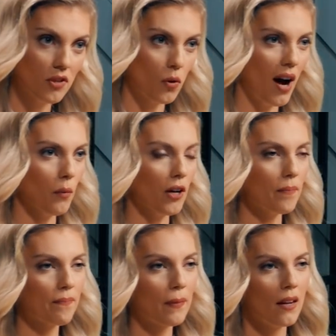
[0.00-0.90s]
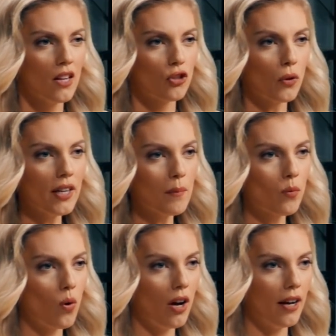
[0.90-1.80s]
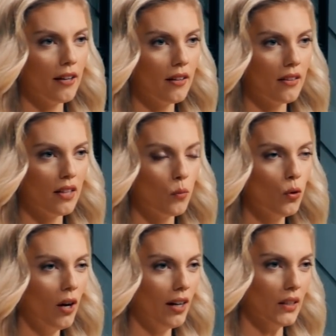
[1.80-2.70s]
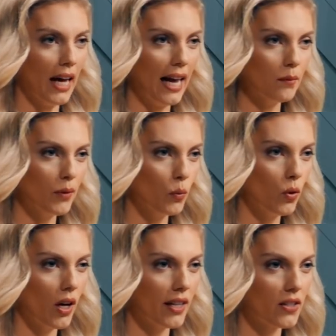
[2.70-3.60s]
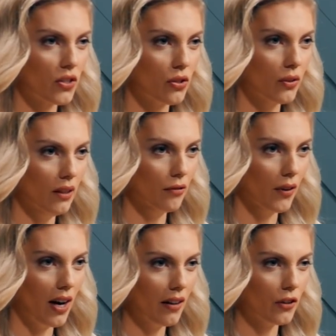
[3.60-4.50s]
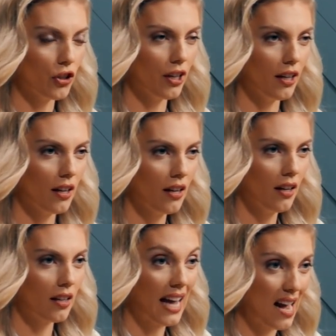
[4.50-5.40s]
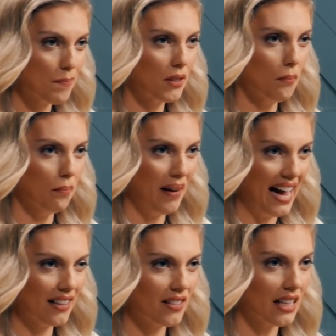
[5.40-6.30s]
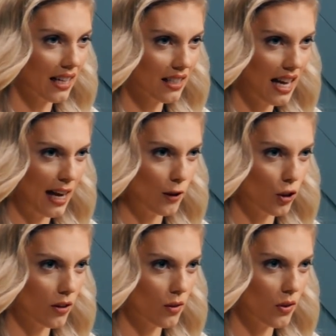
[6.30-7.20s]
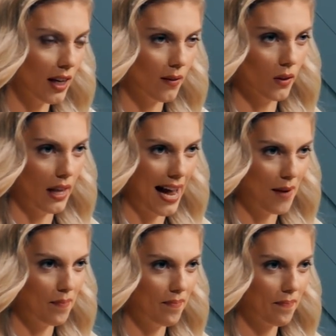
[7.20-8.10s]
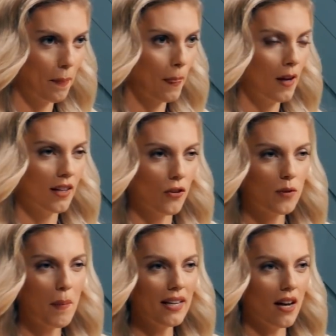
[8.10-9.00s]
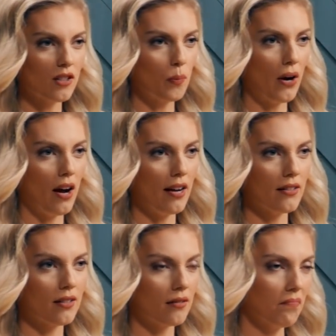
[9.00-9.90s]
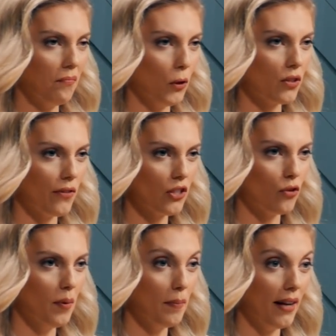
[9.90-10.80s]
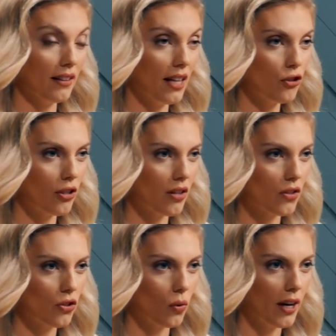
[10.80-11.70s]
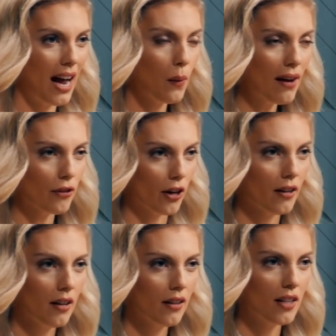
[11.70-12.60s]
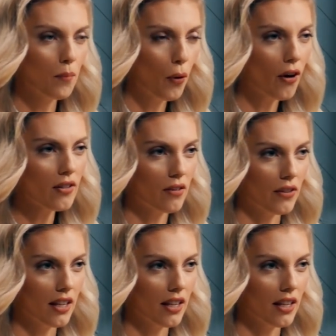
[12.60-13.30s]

so I will. Story number one, the Wuhan lab, the Wuhan Institute of Virology, kept bats in cages in the lab. Now, this might not surprise those of us who've been paying attention to this story. However, the importance of